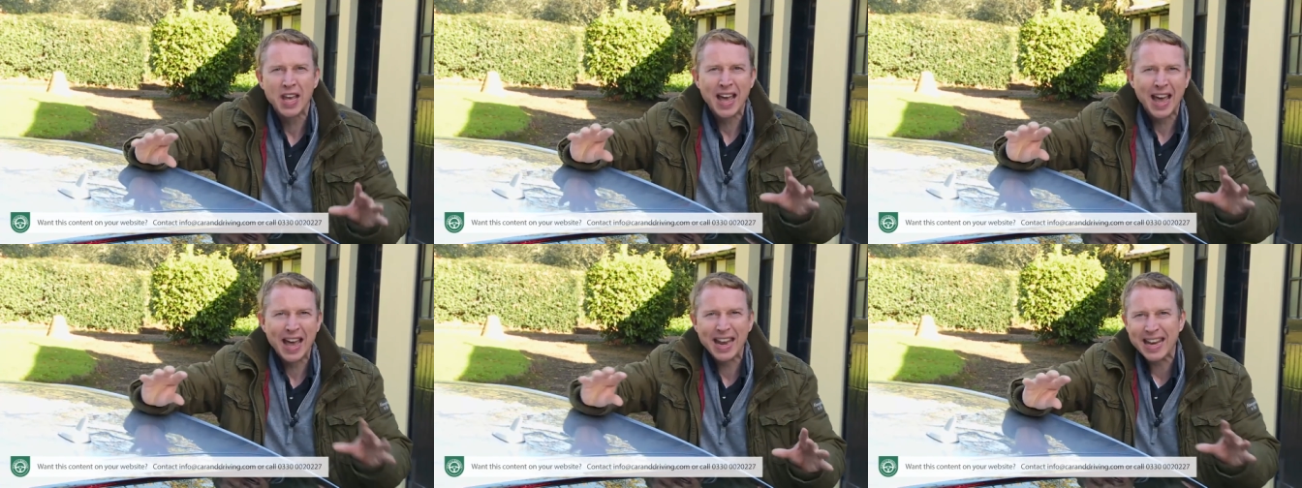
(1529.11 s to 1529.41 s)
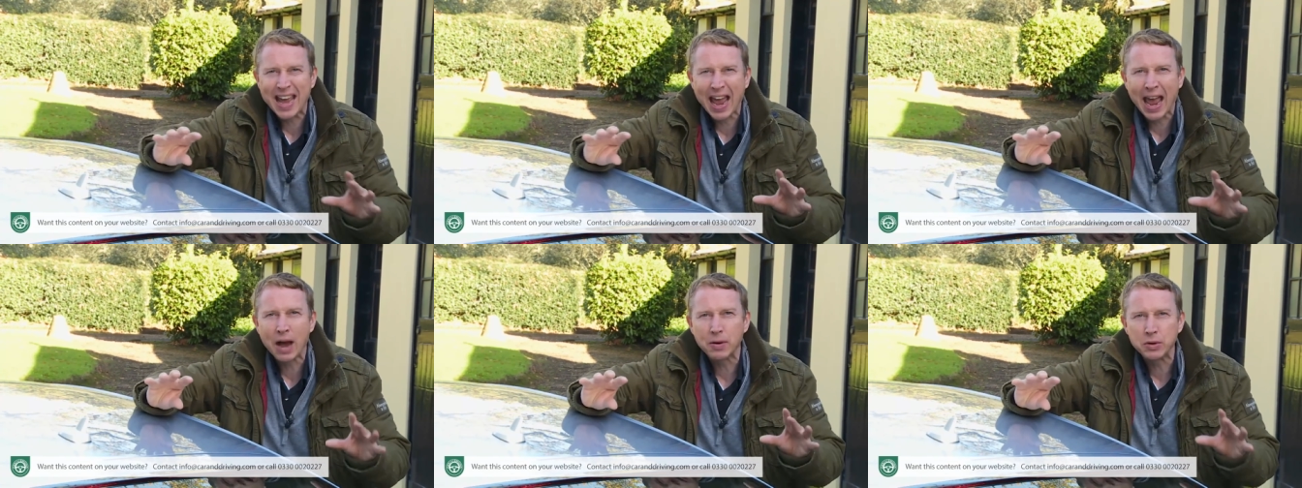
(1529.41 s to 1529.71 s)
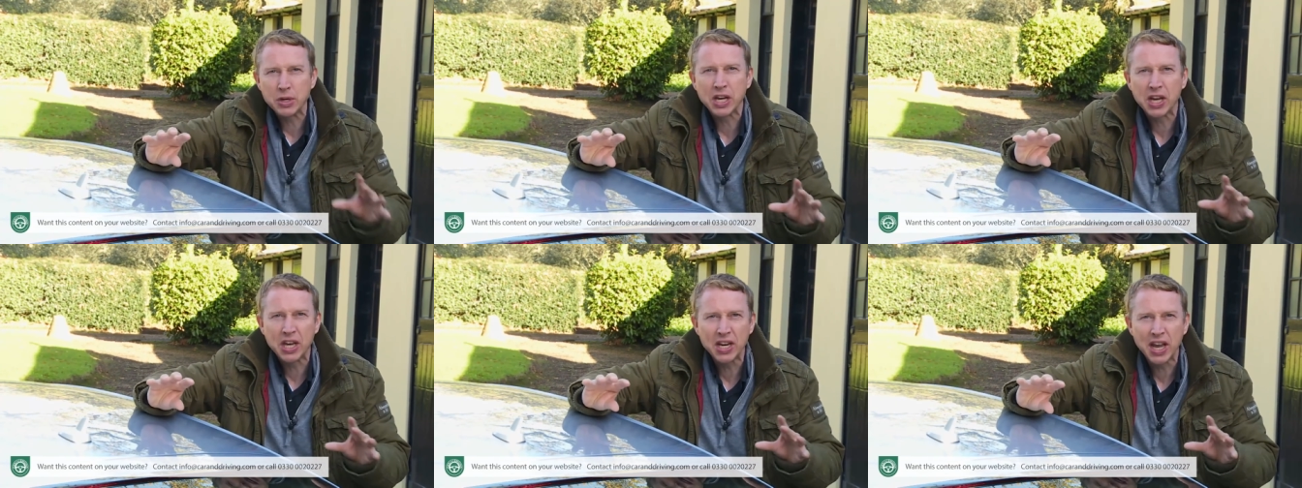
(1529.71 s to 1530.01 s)
and
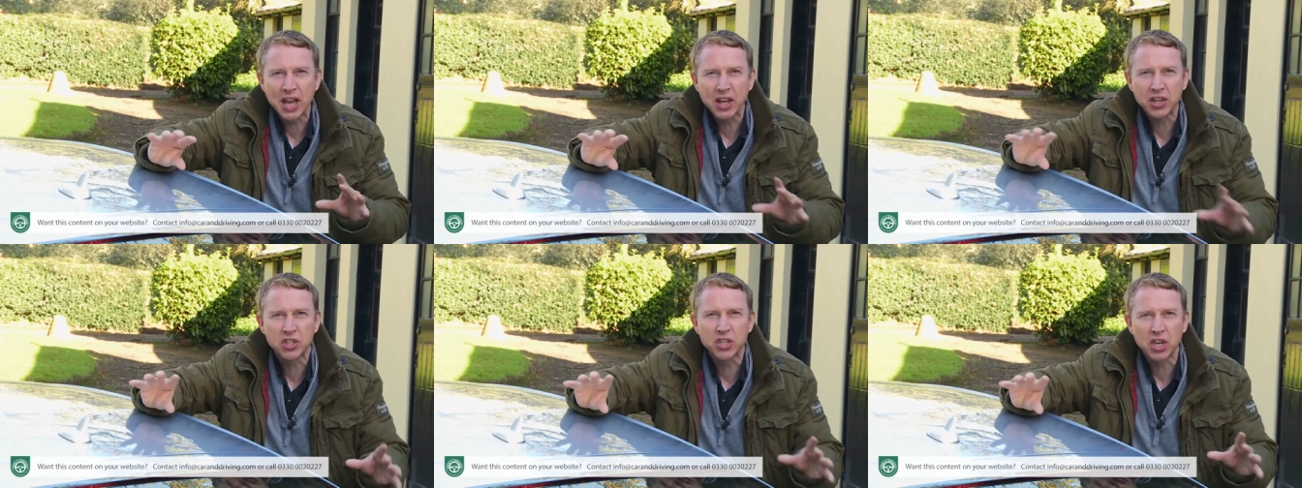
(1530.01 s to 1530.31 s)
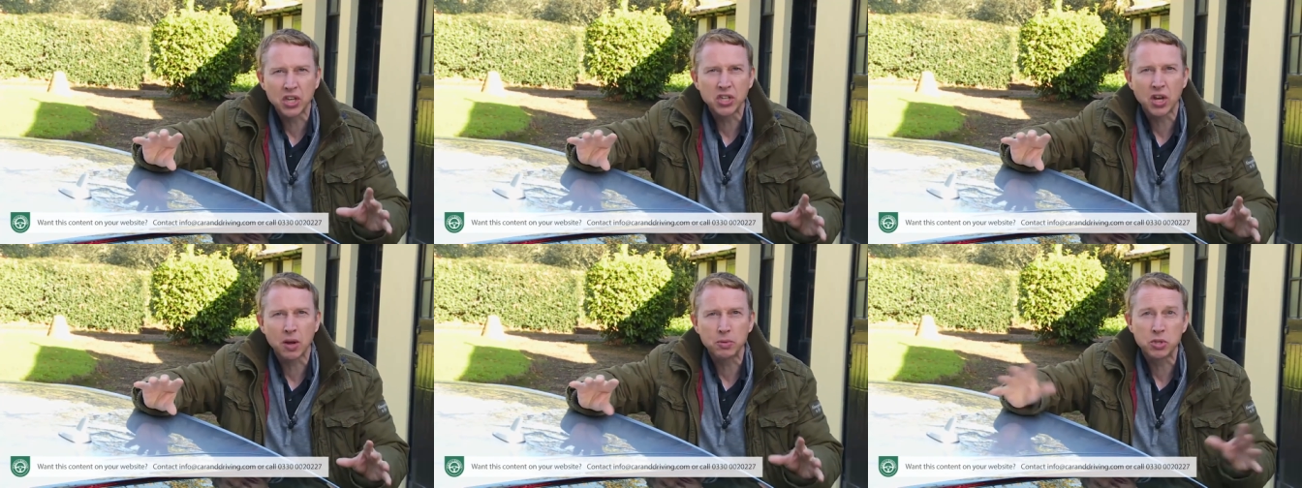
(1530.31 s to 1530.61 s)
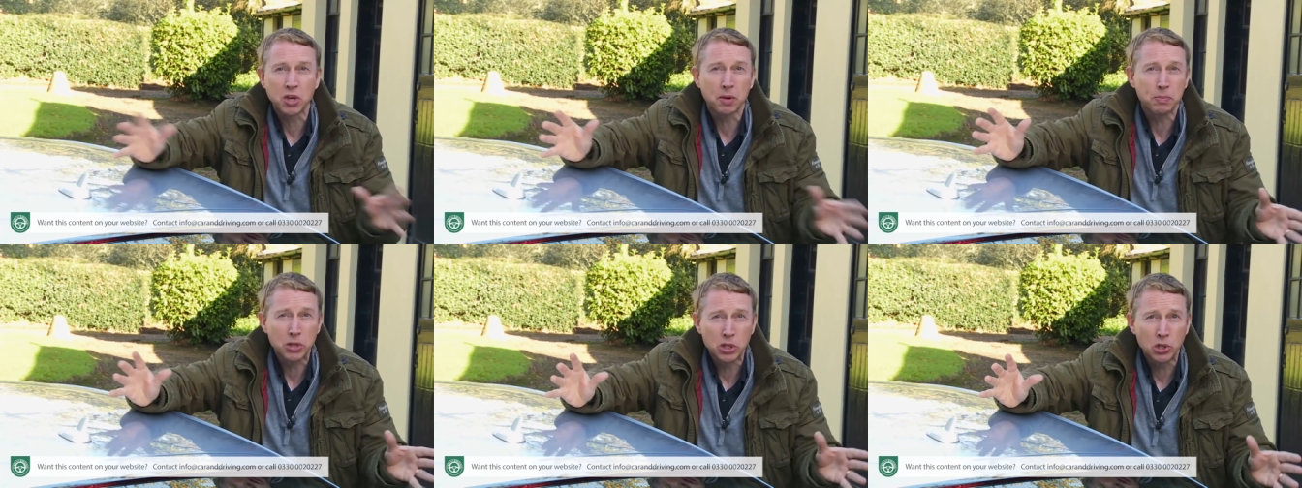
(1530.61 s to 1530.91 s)
Audi Connect
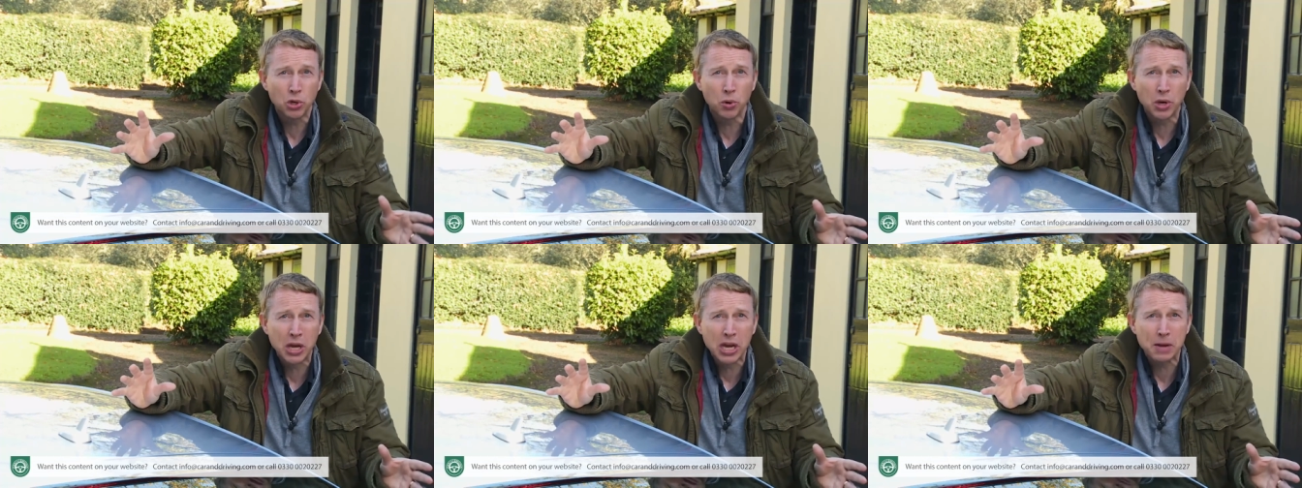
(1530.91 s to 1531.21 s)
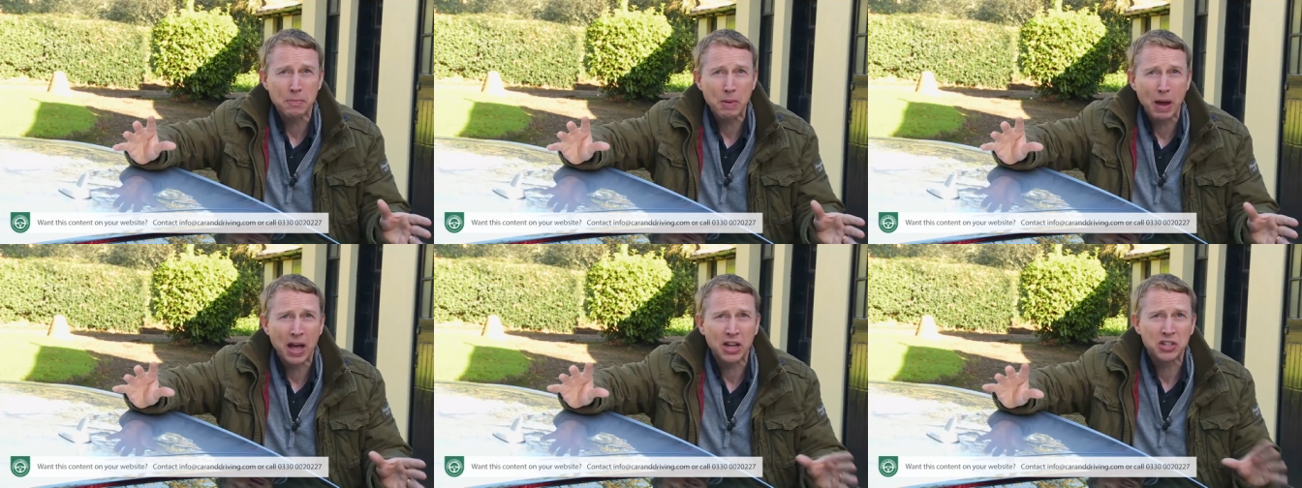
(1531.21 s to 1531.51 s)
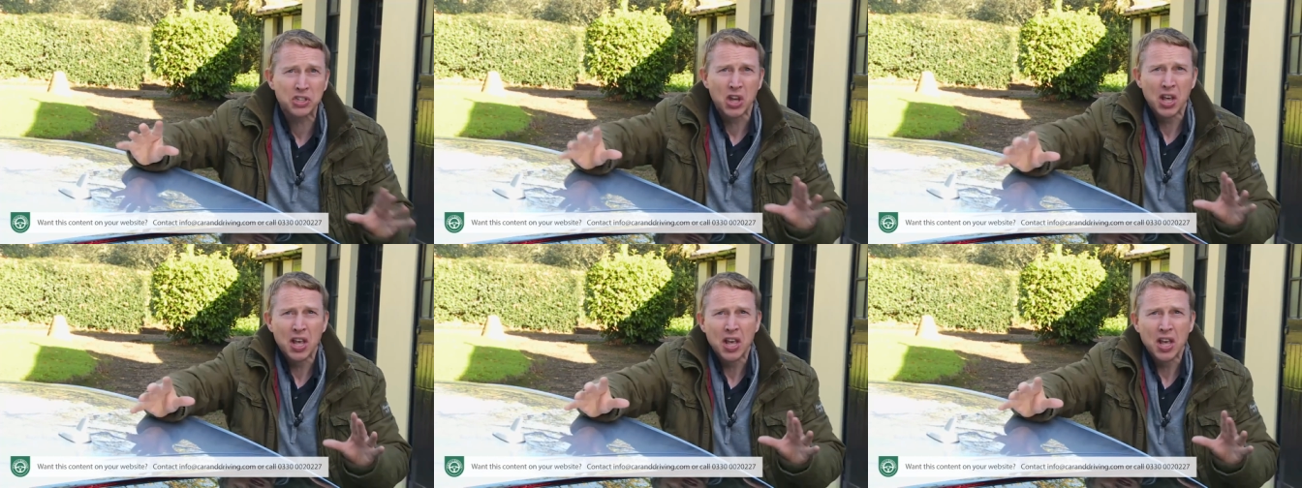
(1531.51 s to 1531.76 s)
setups I've been talking about,